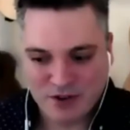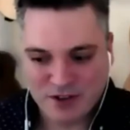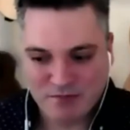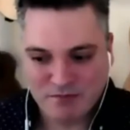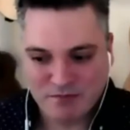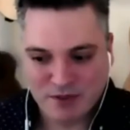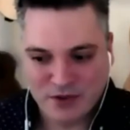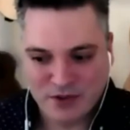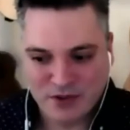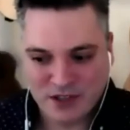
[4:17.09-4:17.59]

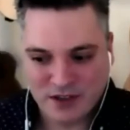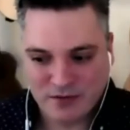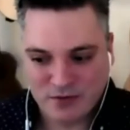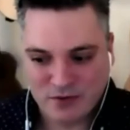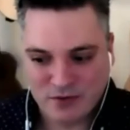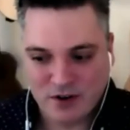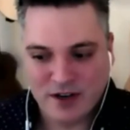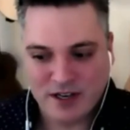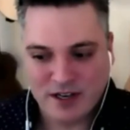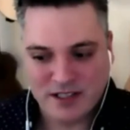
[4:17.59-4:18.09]
composing
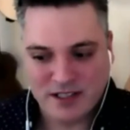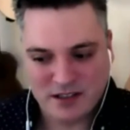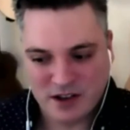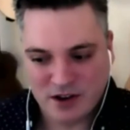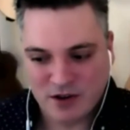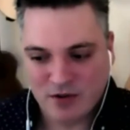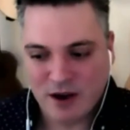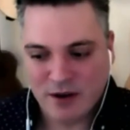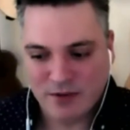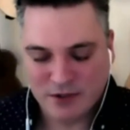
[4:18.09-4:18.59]
for it as
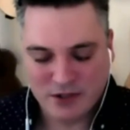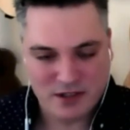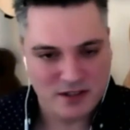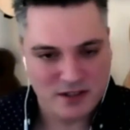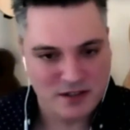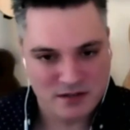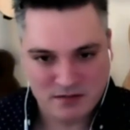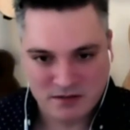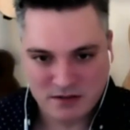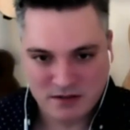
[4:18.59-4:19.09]
though I
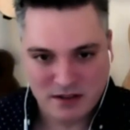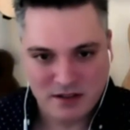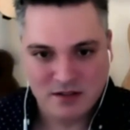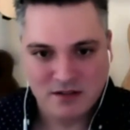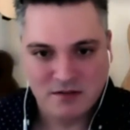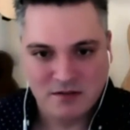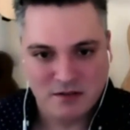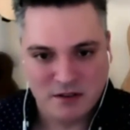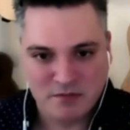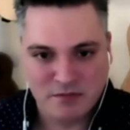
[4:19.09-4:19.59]
was
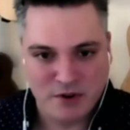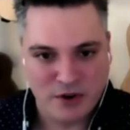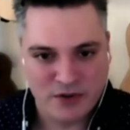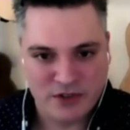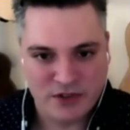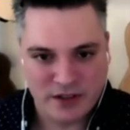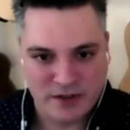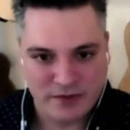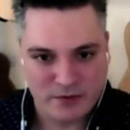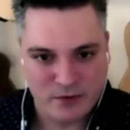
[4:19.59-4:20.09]

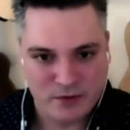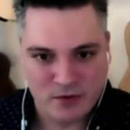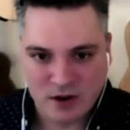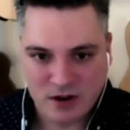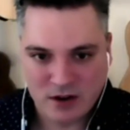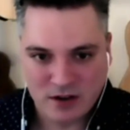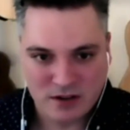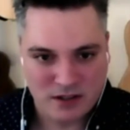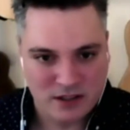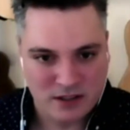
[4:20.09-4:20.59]
composing
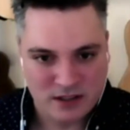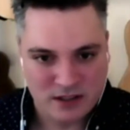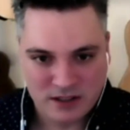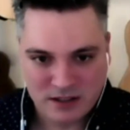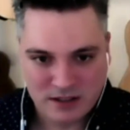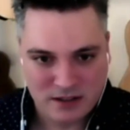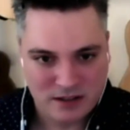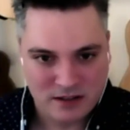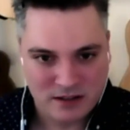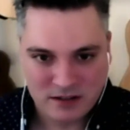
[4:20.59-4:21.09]
for,
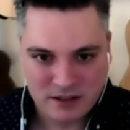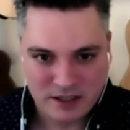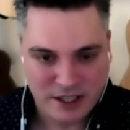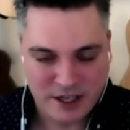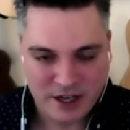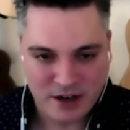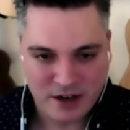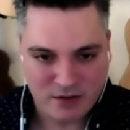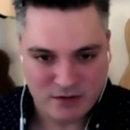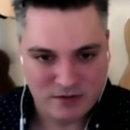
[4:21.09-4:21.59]
you
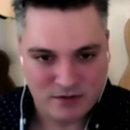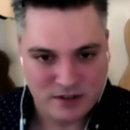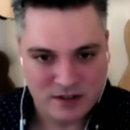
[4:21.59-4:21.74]
know,